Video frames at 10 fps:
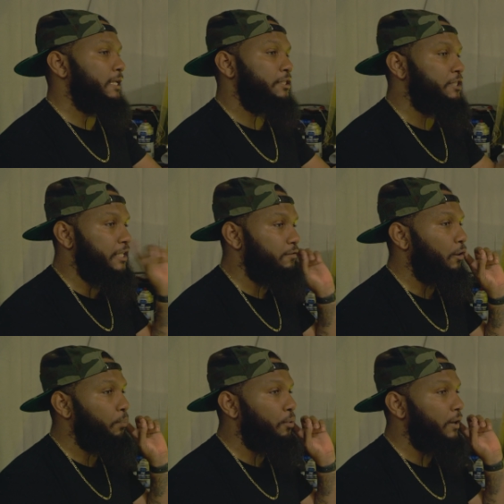
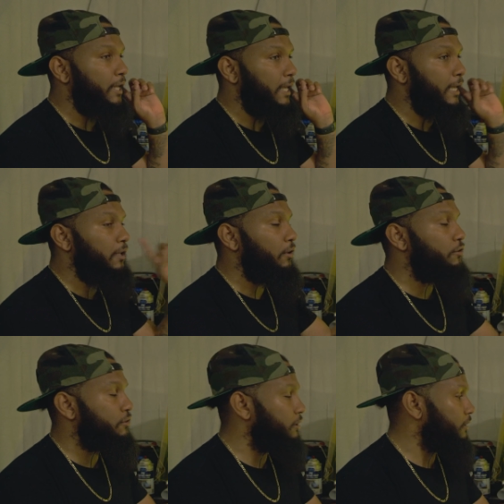0 point and
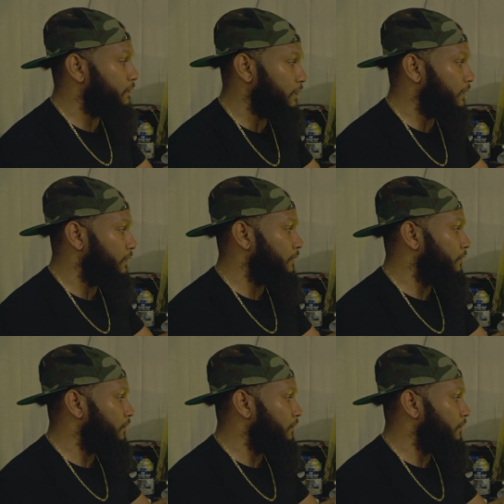goes to